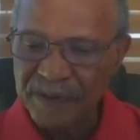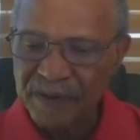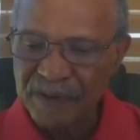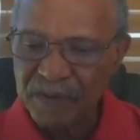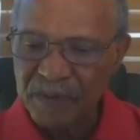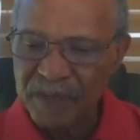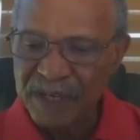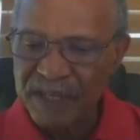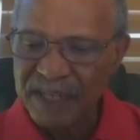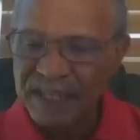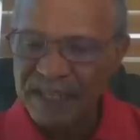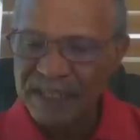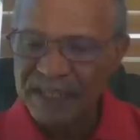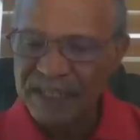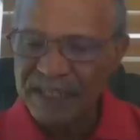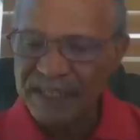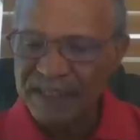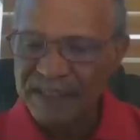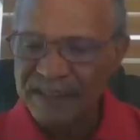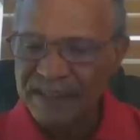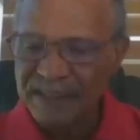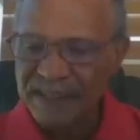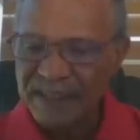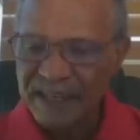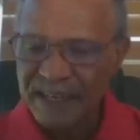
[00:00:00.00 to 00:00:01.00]
whether
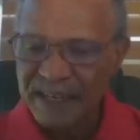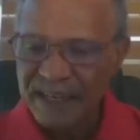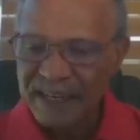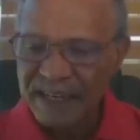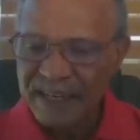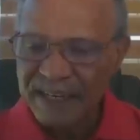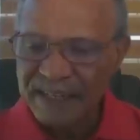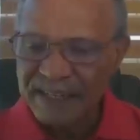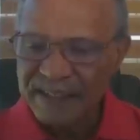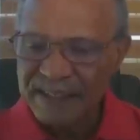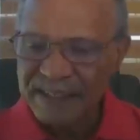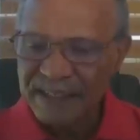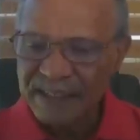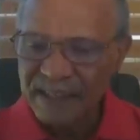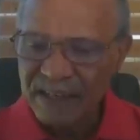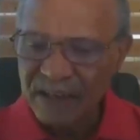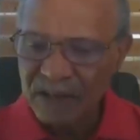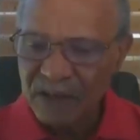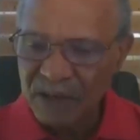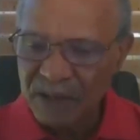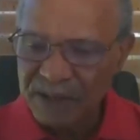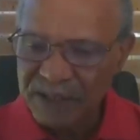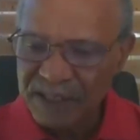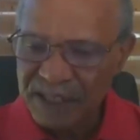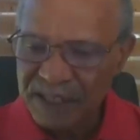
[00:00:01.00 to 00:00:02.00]
he's
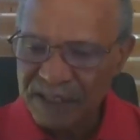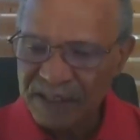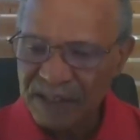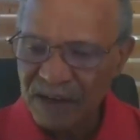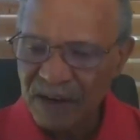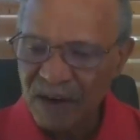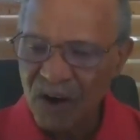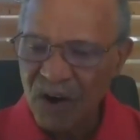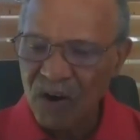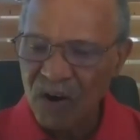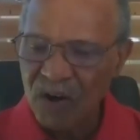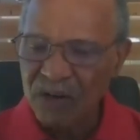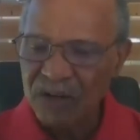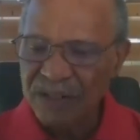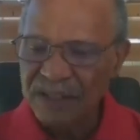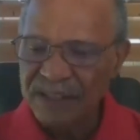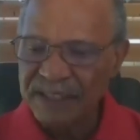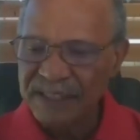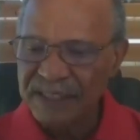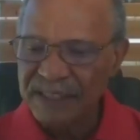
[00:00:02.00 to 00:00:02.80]
cirrhosis or